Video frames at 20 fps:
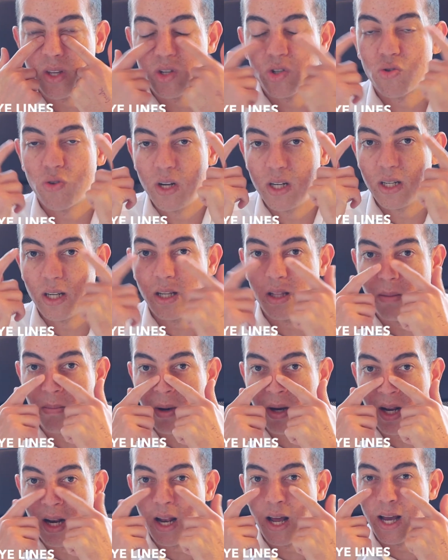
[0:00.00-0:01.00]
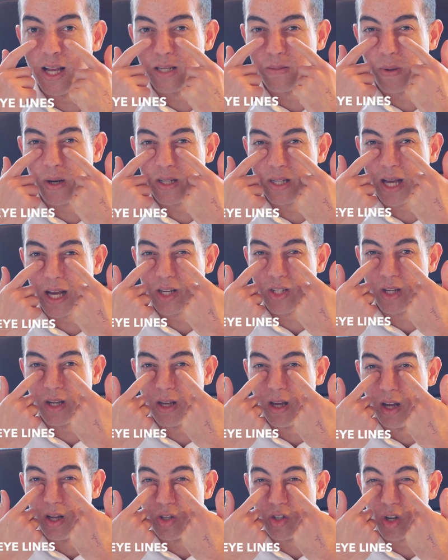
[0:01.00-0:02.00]
treating the bunny lines, but it's
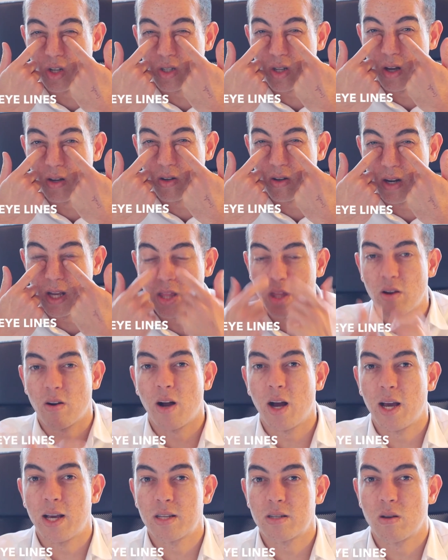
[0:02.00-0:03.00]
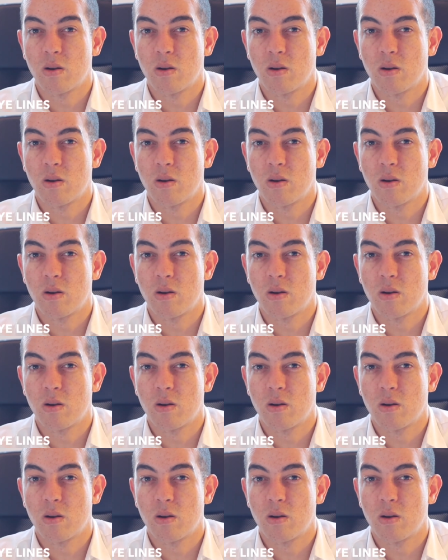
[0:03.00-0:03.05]
actually just underneath your eyes.